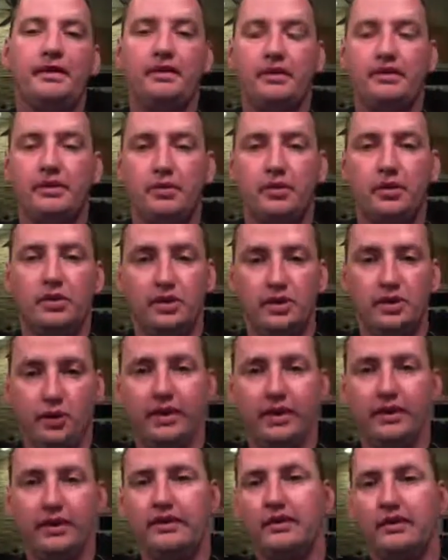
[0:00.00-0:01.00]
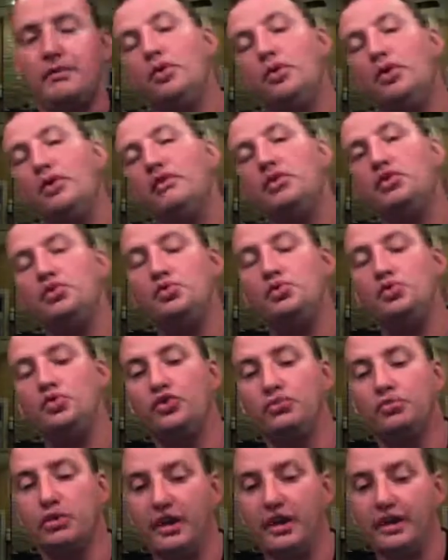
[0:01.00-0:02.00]
since we're doing more of a
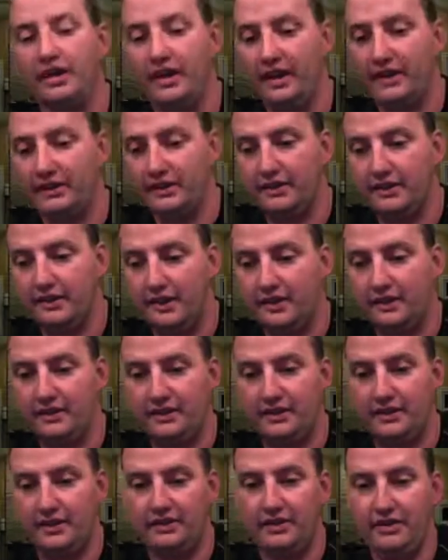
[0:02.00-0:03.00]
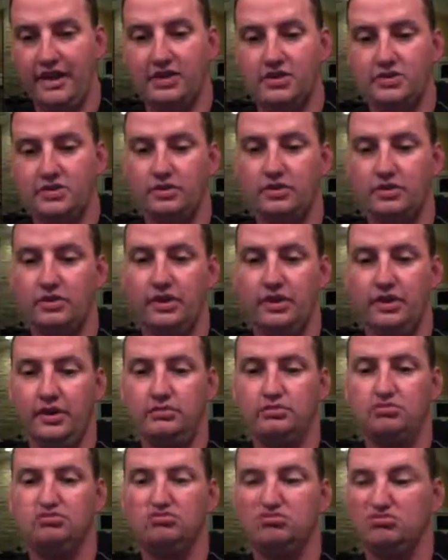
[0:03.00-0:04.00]
news broadcast tonight instead of actual,
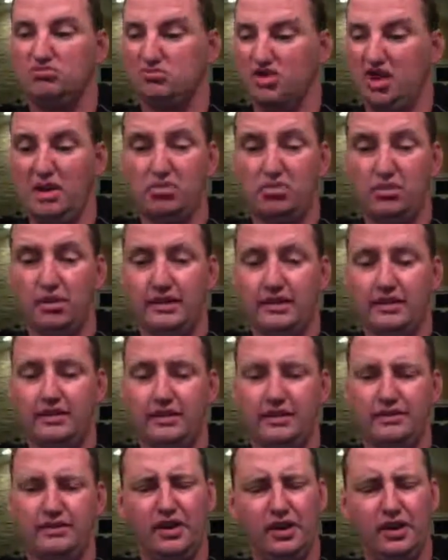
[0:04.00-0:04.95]
SharePoint-y stuff.